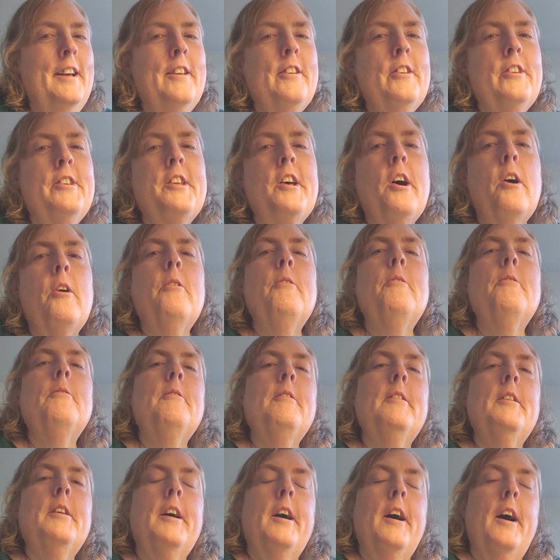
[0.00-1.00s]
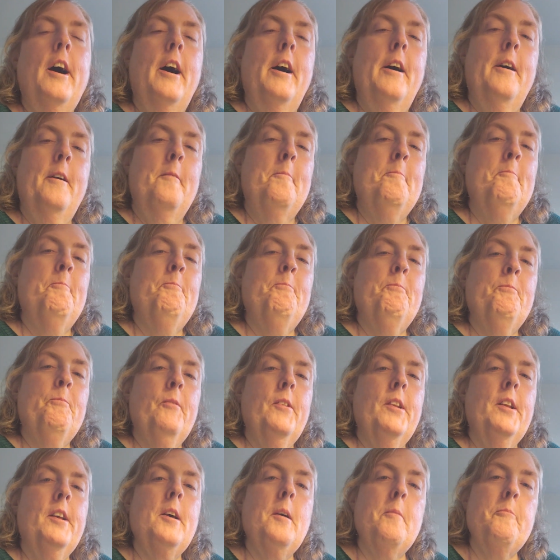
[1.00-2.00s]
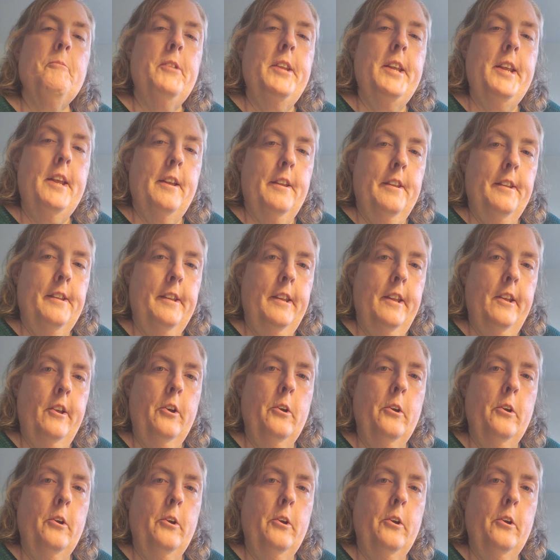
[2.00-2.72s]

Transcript: So um, come see us.